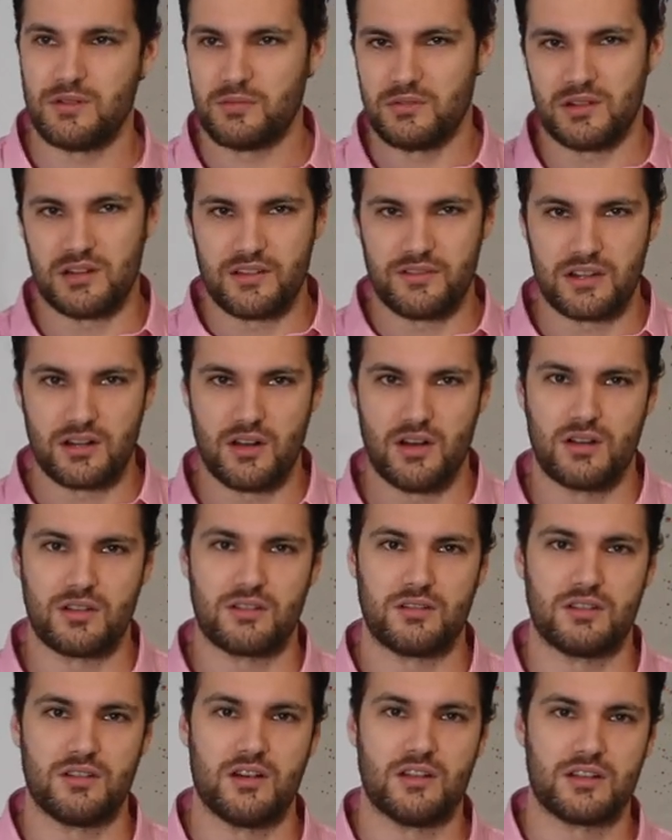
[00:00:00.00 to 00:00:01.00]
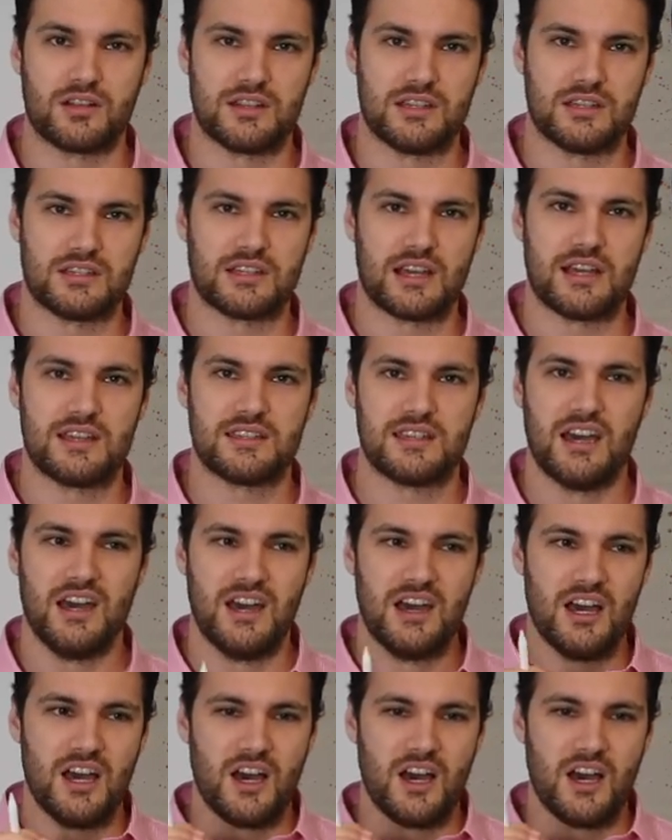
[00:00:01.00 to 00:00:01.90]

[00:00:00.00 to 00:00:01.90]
people are living longer and longer these days.